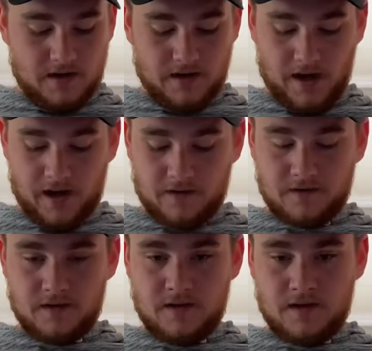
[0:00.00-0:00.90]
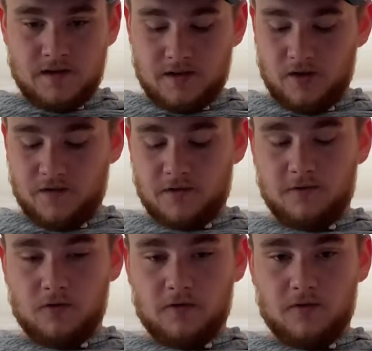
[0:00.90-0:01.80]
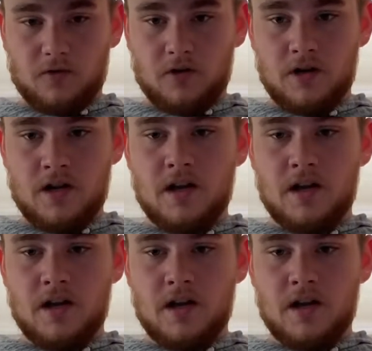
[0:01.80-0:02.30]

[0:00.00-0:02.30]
Okay, so if it's 4/4,